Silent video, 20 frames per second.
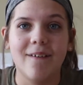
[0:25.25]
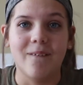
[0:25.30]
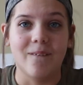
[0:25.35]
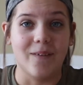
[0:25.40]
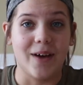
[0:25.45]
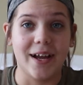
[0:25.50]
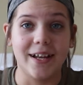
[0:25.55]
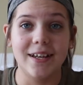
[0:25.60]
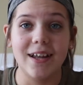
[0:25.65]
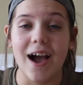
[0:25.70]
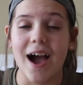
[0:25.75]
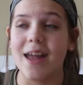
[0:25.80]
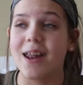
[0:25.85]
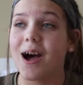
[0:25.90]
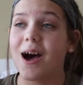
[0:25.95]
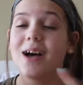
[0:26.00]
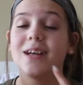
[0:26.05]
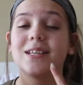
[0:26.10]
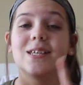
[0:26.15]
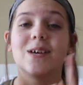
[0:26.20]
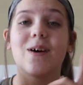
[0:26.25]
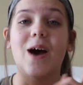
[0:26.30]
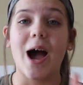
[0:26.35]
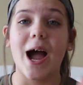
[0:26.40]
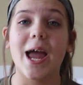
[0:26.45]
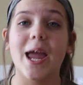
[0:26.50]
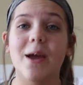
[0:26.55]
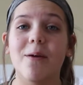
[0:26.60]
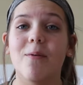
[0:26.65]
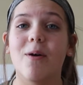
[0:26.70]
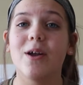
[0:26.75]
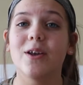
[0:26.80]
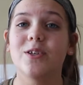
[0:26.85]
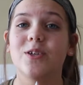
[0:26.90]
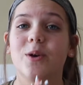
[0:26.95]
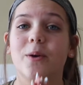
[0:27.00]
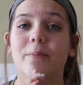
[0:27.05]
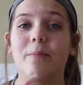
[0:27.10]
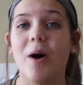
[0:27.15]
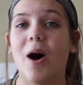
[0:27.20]
why not? Also, I want
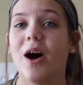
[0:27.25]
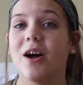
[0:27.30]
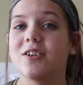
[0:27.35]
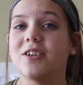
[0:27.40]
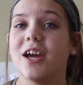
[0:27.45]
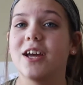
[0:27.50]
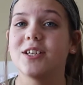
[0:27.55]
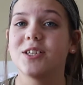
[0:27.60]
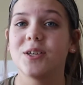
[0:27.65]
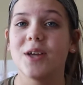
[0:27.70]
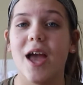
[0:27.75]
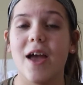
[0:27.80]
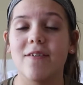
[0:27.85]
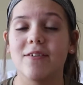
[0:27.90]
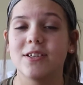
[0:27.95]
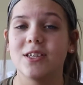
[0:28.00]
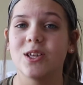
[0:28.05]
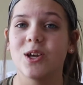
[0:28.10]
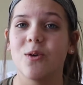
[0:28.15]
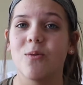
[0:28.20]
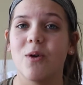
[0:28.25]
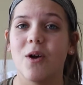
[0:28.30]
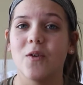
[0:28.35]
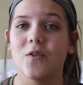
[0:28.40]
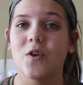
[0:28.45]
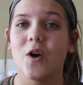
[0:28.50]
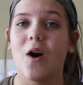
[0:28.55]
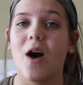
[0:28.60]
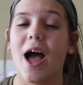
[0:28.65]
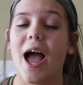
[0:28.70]
to apologize to every single one of y'all.